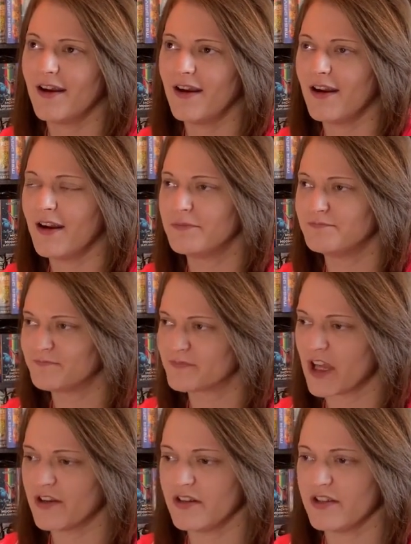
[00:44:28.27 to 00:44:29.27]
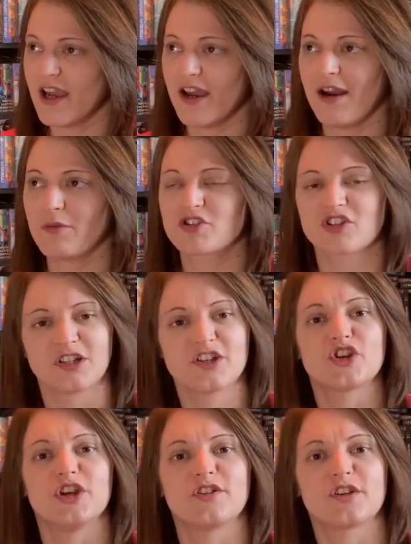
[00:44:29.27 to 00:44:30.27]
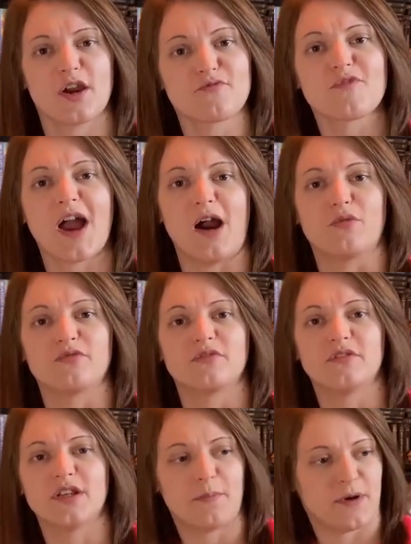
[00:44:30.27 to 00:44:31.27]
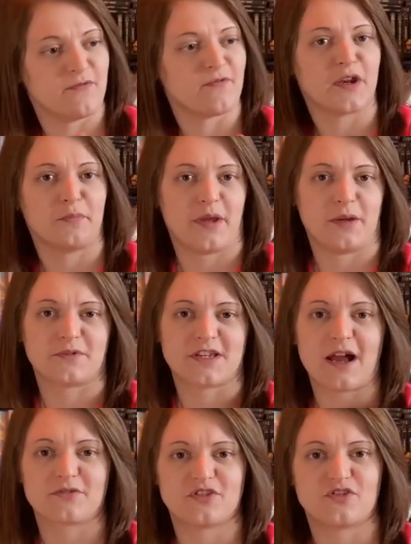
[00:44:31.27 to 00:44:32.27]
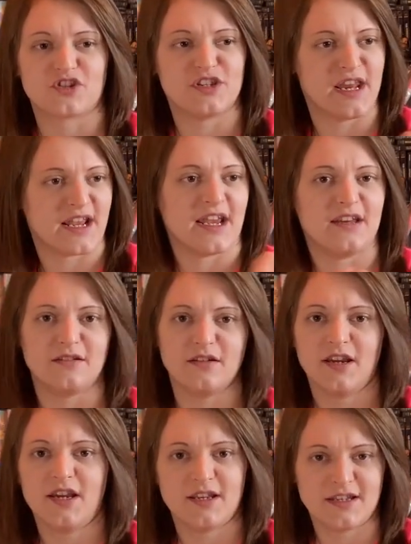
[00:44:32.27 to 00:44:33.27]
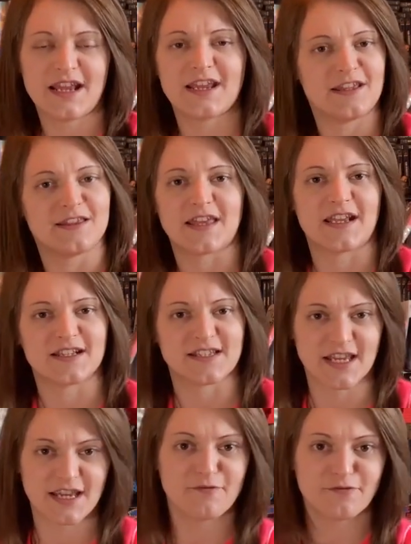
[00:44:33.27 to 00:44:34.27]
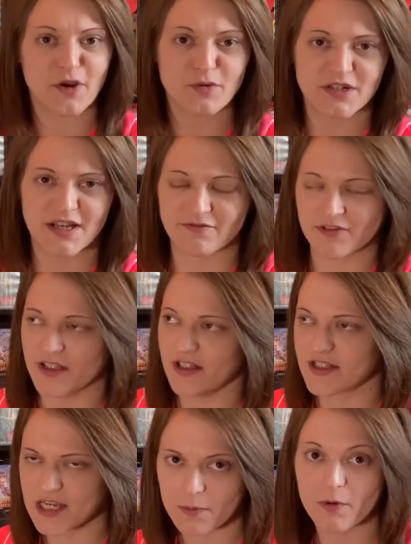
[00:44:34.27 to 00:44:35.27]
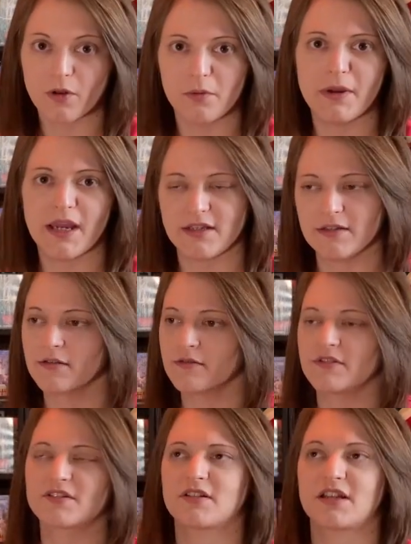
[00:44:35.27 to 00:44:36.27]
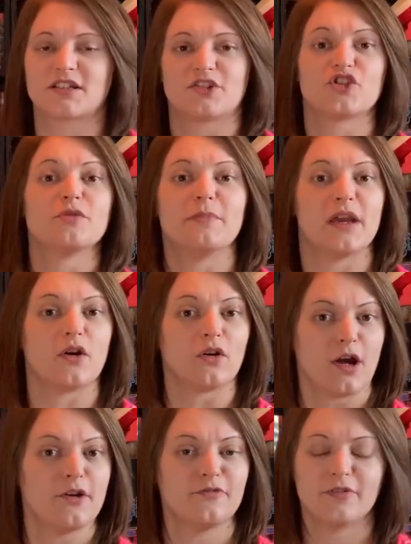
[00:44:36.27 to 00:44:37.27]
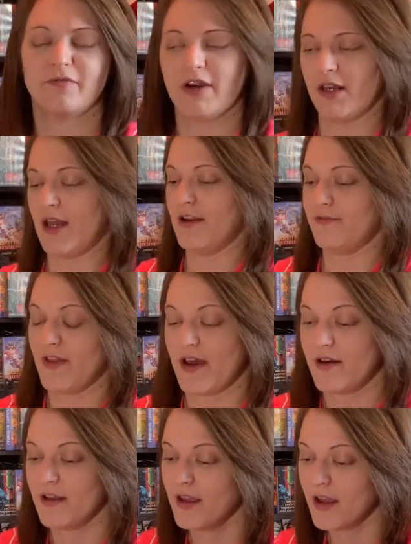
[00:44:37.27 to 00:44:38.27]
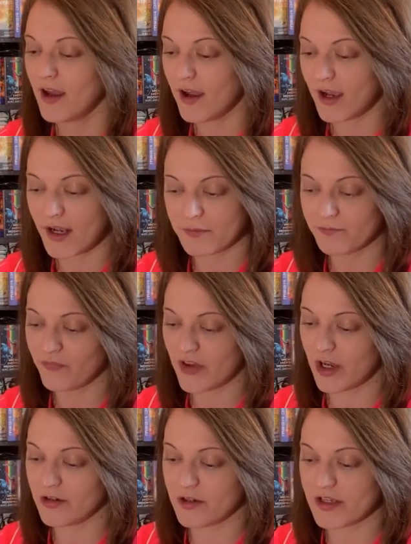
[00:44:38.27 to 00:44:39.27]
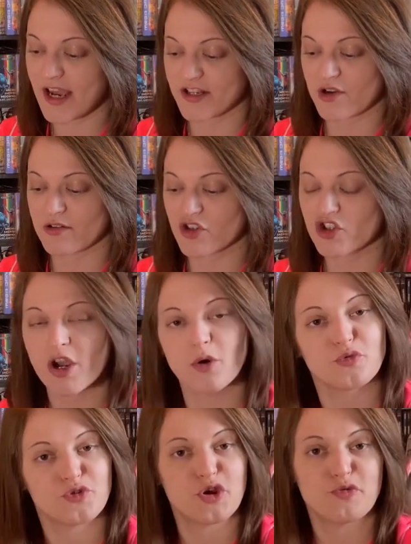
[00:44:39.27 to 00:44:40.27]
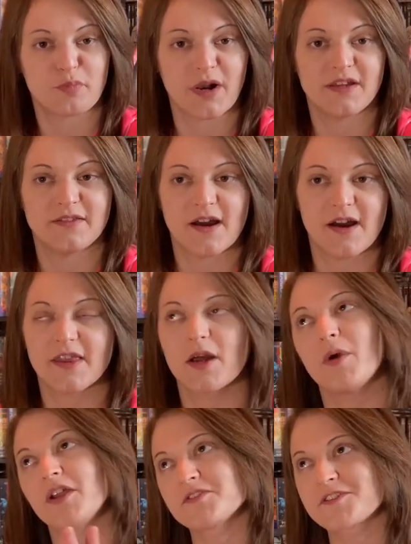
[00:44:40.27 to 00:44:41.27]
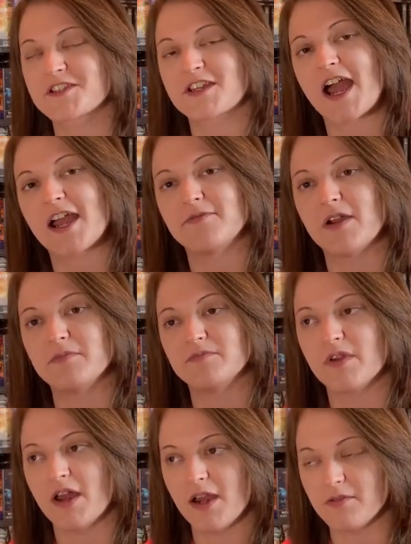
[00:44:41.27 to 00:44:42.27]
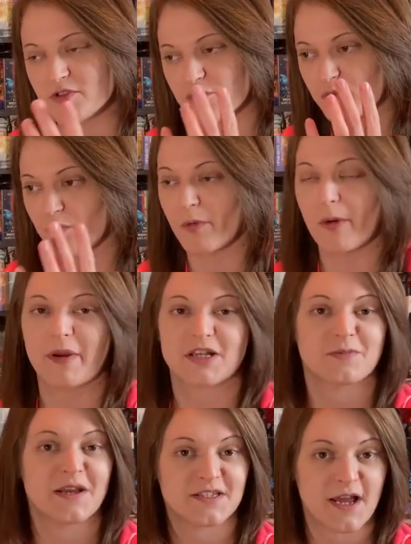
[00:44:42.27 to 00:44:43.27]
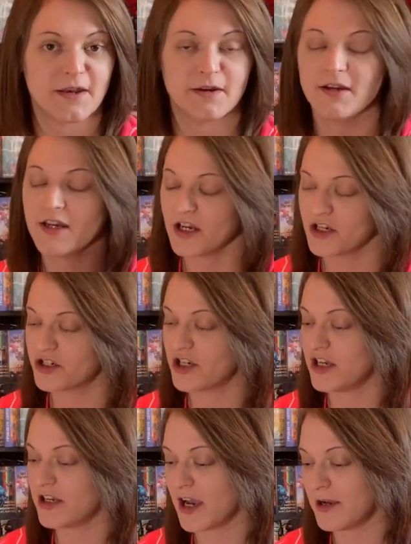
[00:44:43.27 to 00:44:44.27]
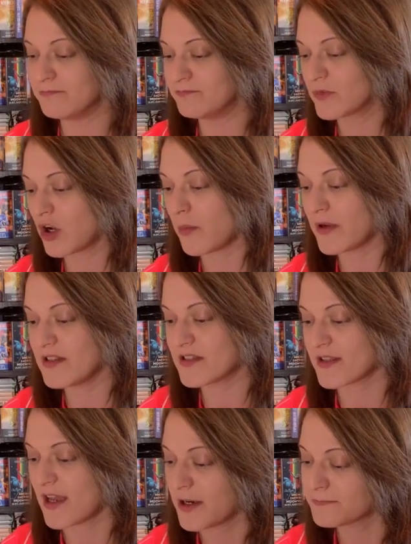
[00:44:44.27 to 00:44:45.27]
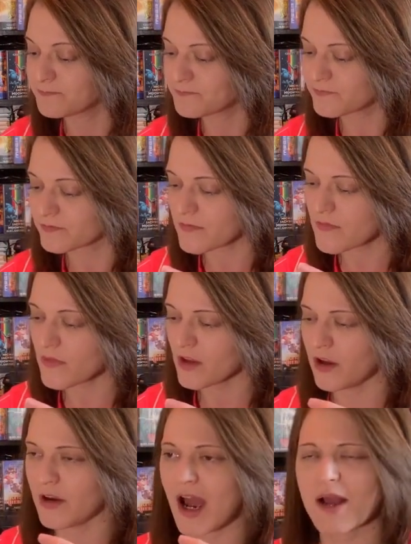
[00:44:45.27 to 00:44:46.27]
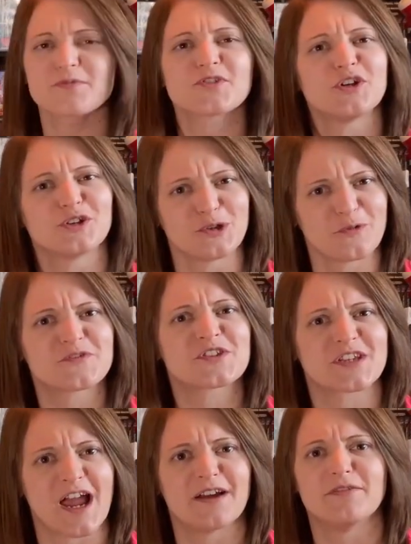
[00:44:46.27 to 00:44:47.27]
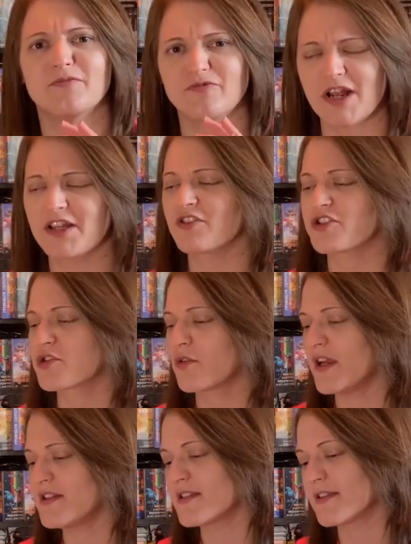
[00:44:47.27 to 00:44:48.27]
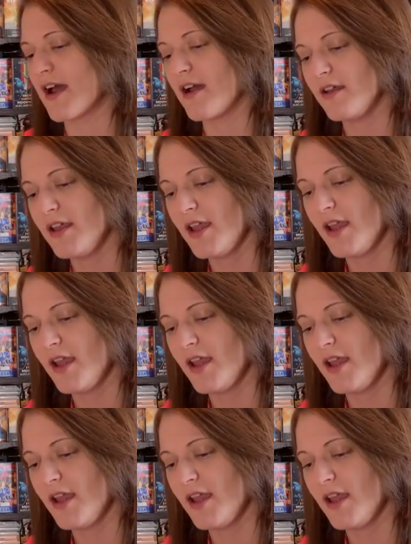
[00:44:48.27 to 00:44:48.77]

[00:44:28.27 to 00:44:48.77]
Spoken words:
And yeah, I was just literally going around, nipping in random people's houses and just nicking nicking things, nicking food and everything. Typical of me. That's literally me all over in real life, that. And yeah, so I was a total noob playing that, and I went on to Skyrim. So one of my best mates, Hannah, she got me into that, and absolutely loved Skyrim. Really got stuck into that.